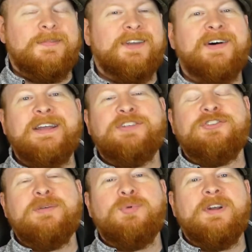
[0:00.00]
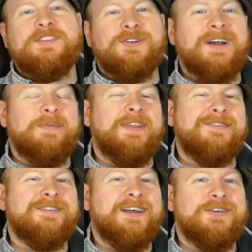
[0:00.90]
Now IHG points are
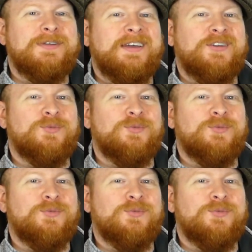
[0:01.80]
commonly valued at